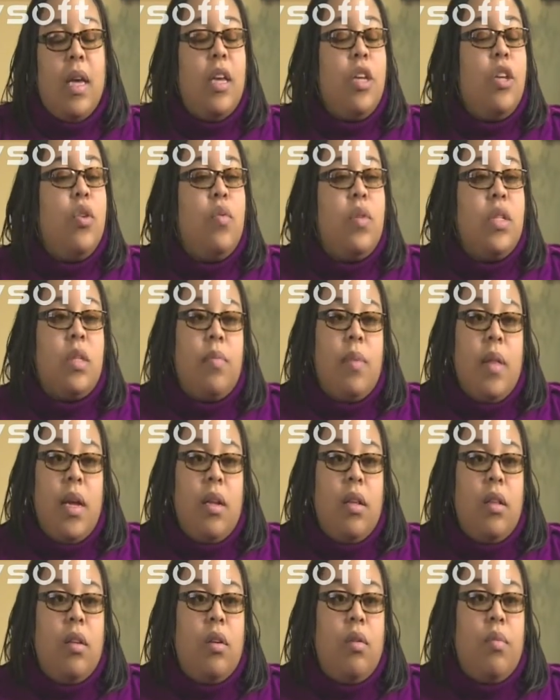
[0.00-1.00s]
Can you
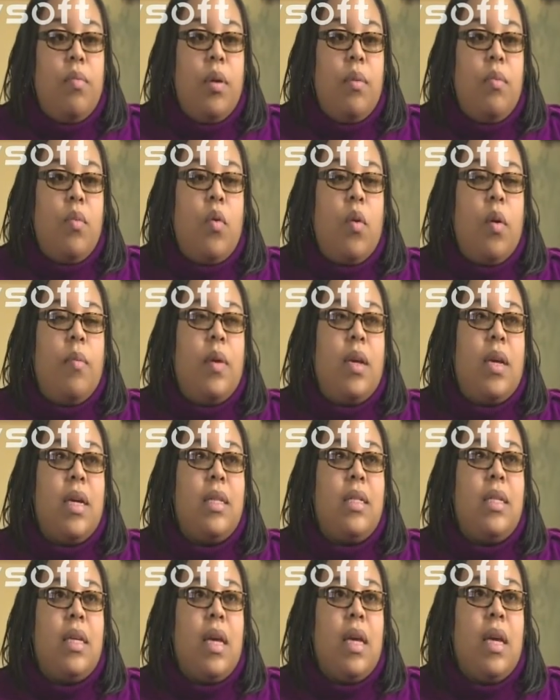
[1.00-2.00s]
explain a little bit more?
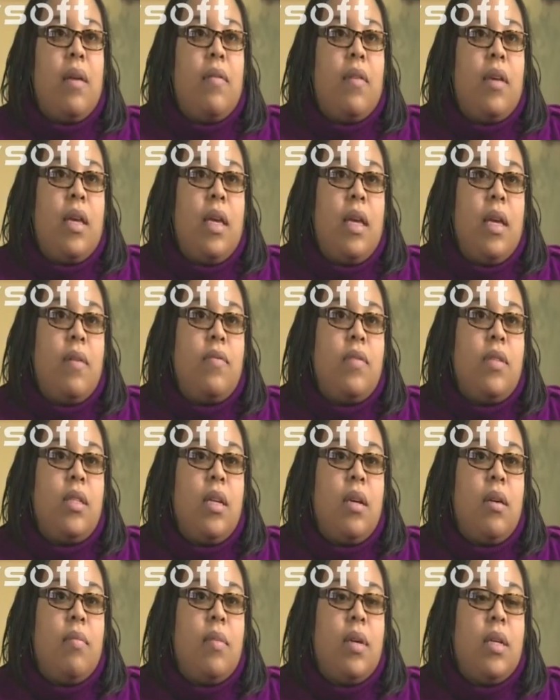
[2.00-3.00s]
Because it gives
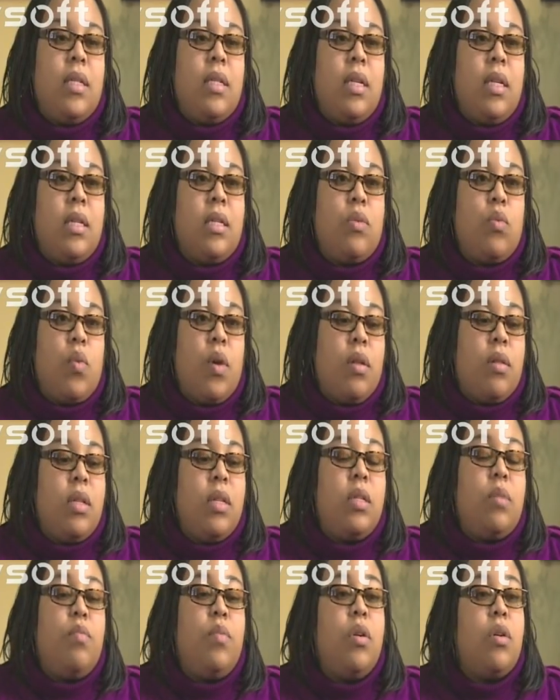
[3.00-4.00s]
them a sense, well,
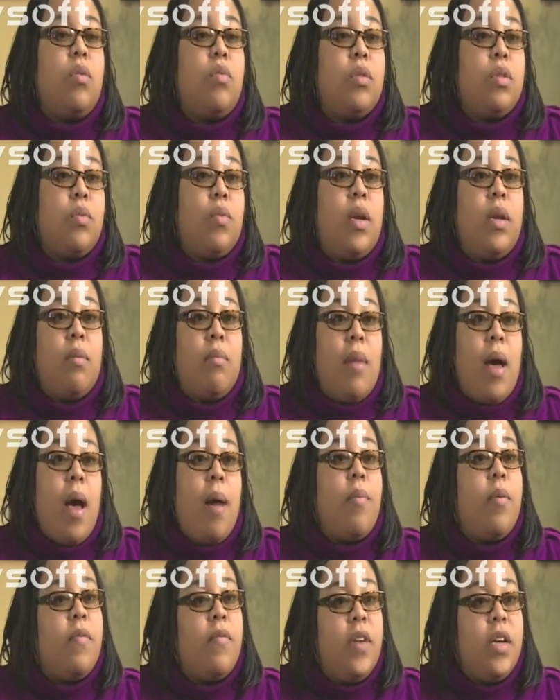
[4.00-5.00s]
this book was written
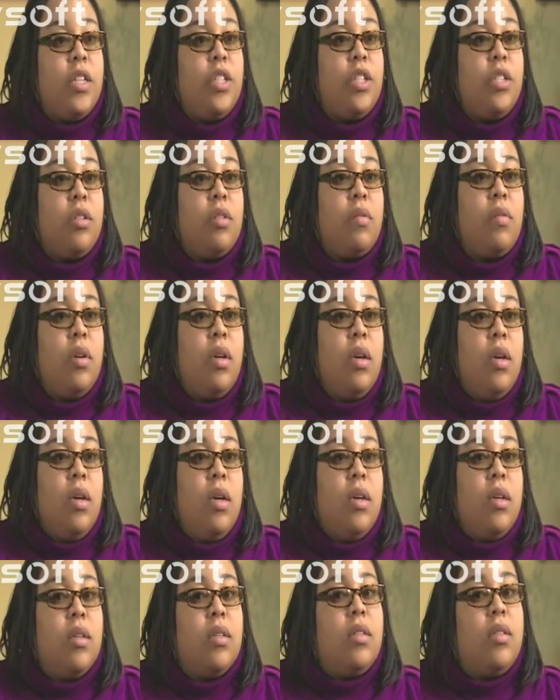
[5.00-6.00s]
by a professional.
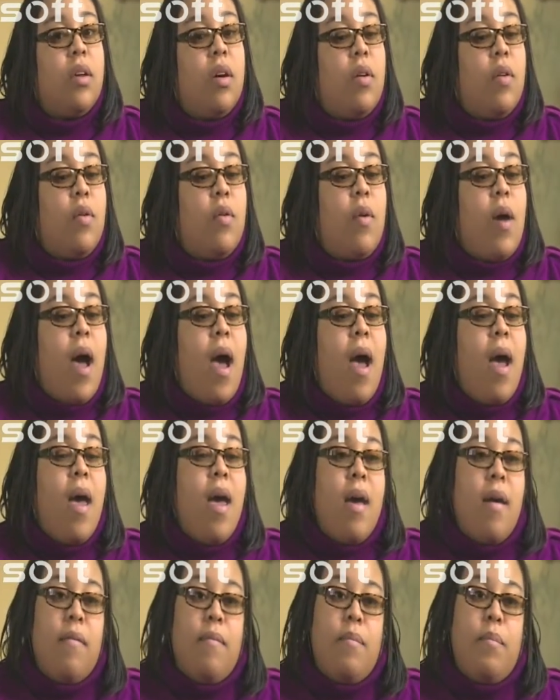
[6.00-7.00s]
So I
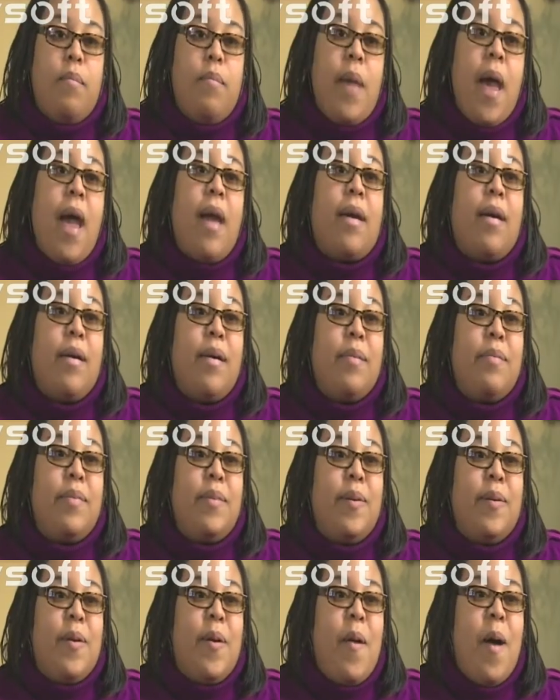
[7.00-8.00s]
have
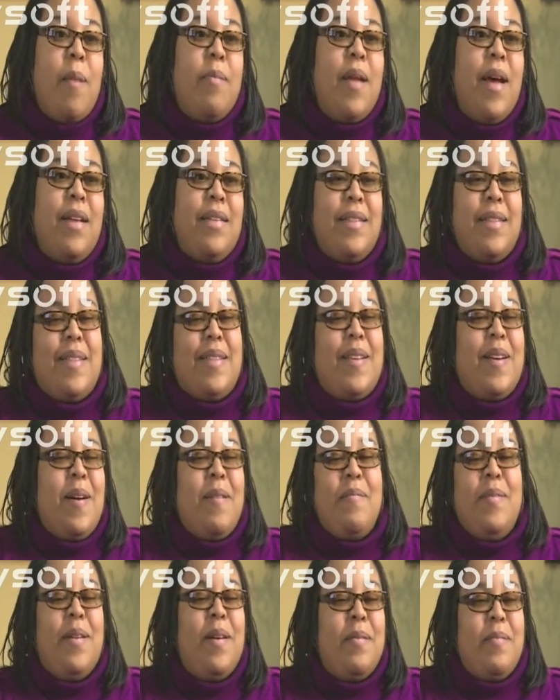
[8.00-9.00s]
backup. I'm not just
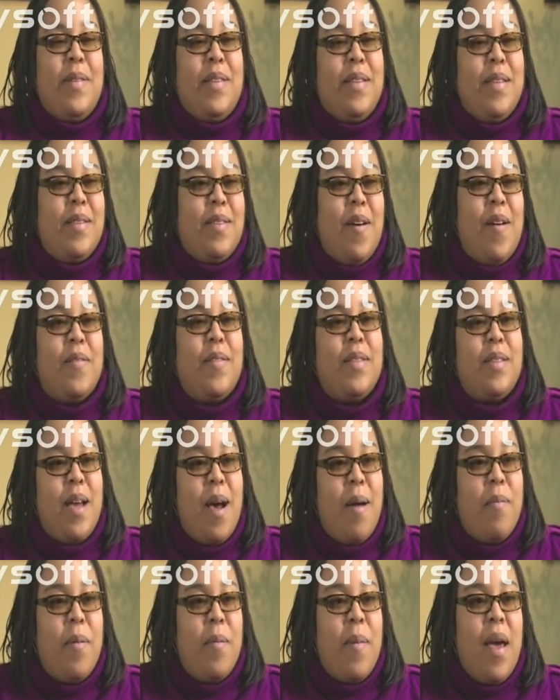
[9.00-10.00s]
coming up with this off the
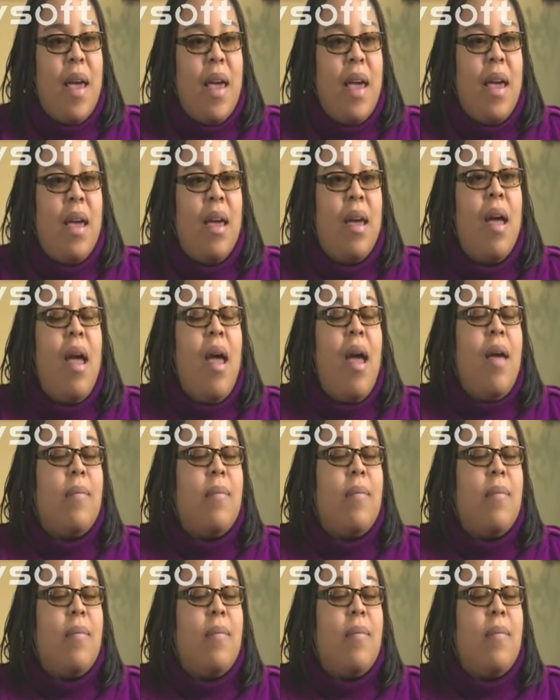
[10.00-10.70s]
top of my head.